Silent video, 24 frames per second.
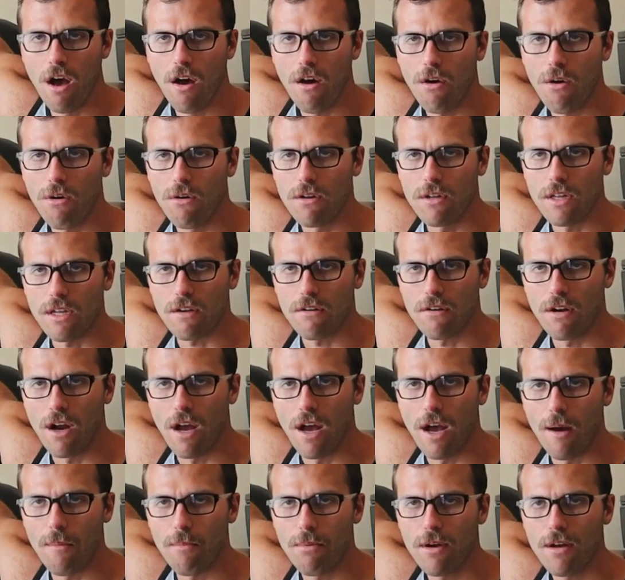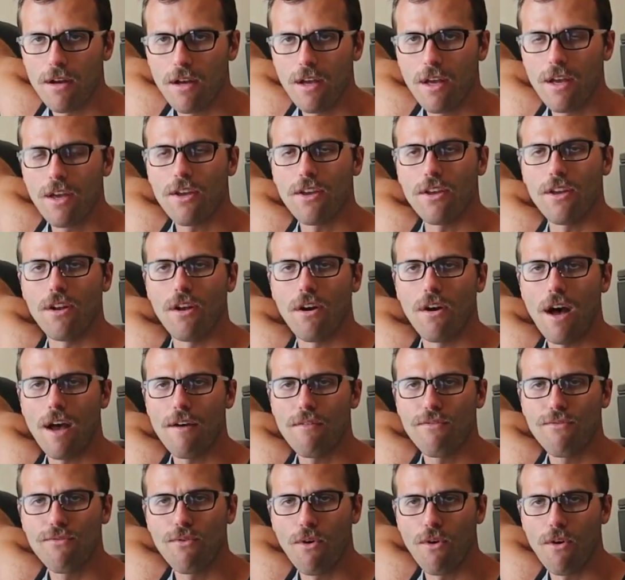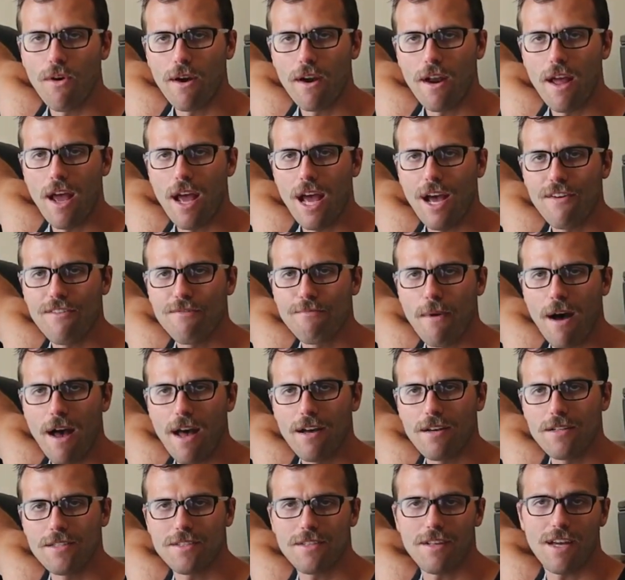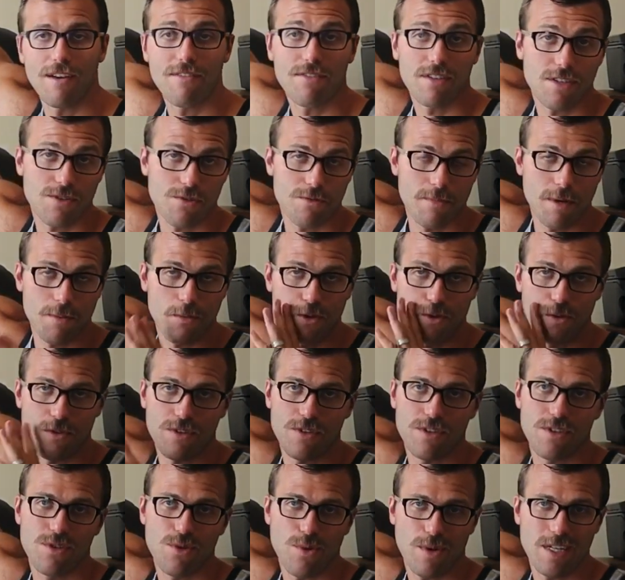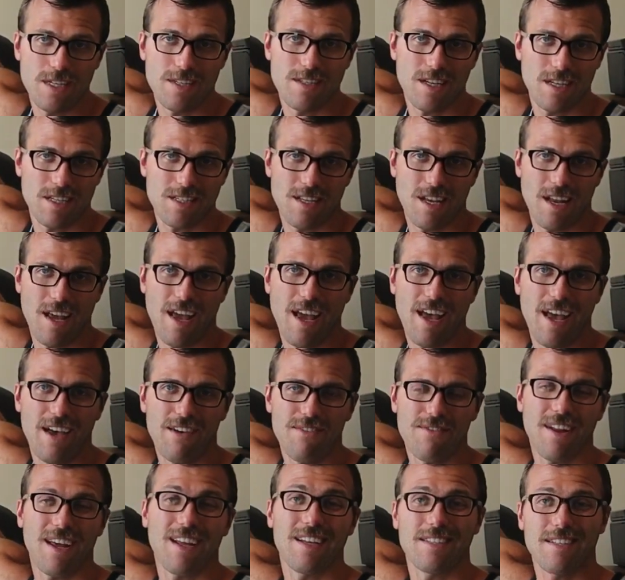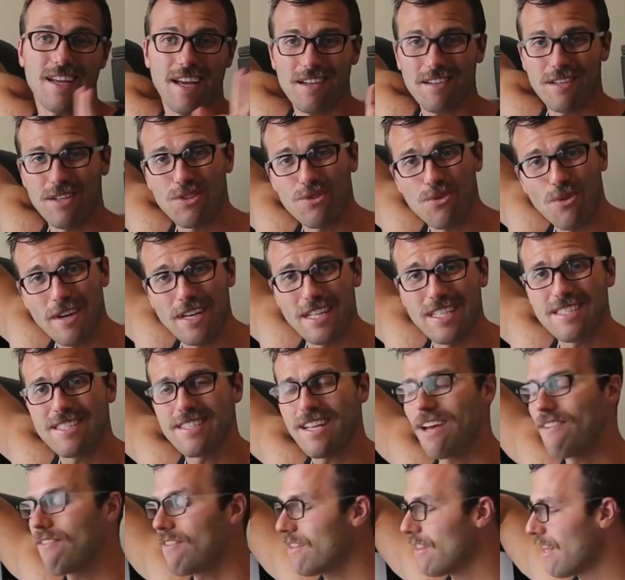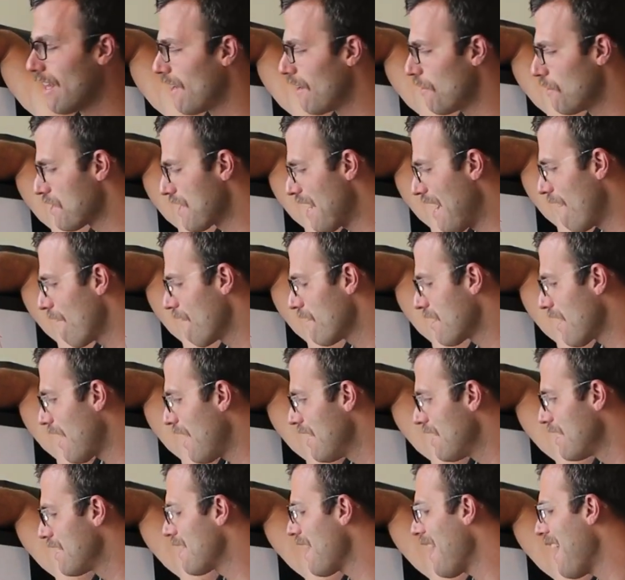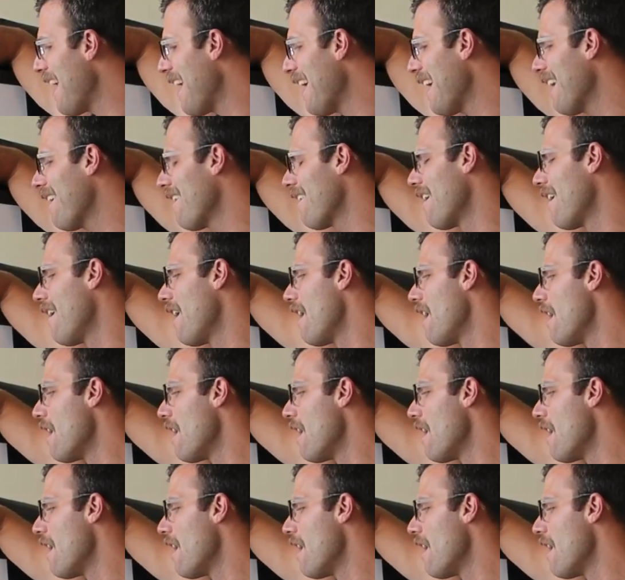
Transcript: holy crap. You know, I have 4.5 miles left, because remember doing 26.5, not exactly 27 that it was advertised at.